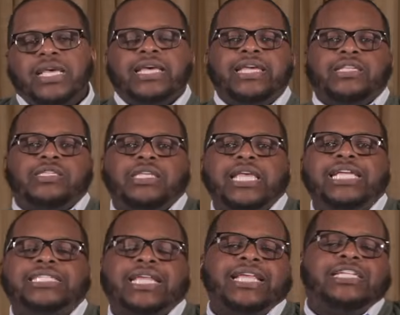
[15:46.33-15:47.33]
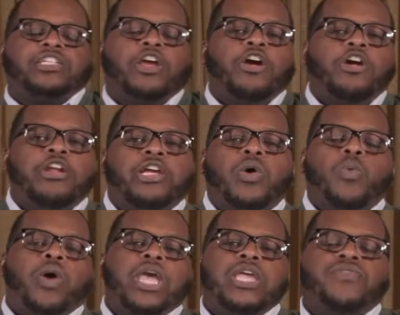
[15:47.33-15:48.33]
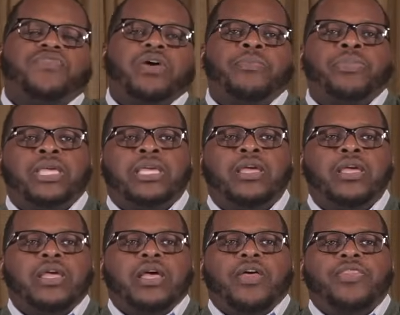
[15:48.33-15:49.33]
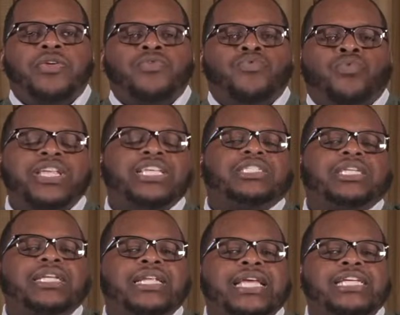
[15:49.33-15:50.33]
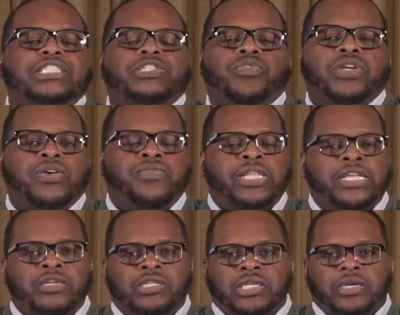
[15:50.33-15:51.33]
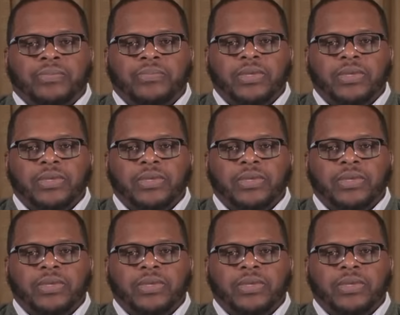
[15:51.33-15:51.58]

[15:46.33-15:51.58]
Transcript: He sees that he's turning away from the, the recent history of leadership